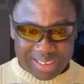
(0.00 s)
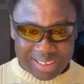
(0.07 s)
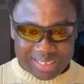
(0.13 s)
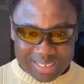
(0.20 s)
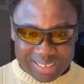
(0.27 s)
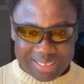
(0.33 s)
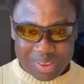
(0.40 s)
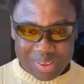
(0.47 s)

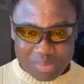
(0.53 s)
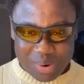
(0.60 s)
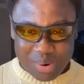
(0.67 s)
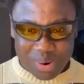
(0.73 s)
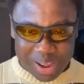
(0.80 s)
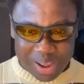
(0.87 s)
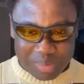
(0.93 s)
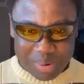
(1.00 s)
You do
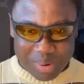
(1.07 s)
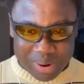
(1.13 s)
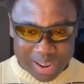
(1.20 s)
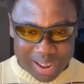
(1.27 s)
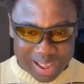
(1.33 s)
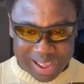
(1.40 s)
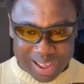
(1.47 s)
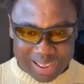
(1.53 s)

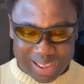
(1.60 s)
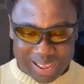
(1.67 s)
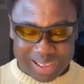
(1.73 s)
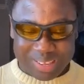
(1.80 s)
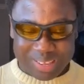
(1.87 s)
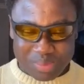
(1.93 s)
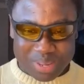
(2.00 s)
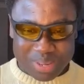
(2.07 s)
America, hanka,
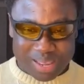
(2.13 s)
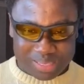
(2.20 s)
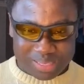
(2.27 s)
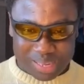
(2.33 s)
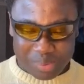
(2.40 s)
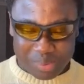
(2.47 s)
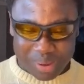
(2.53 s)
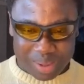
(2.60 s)
you bring your
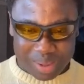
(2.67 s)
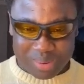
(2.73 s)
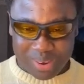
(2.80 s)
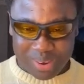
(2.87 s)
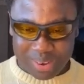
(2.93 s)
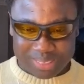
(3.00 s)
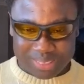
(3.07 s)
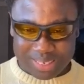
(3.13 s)
scapa
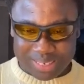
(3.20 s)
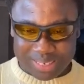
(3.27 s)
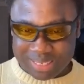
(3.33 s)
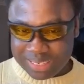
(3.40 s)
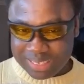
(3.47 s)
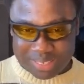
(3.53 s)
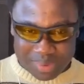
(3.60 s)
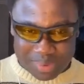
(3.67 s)
because
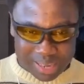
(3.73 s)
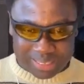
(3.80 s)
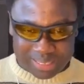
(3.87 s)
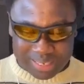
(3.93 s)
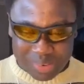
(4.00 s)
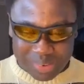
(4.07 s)
just imagine the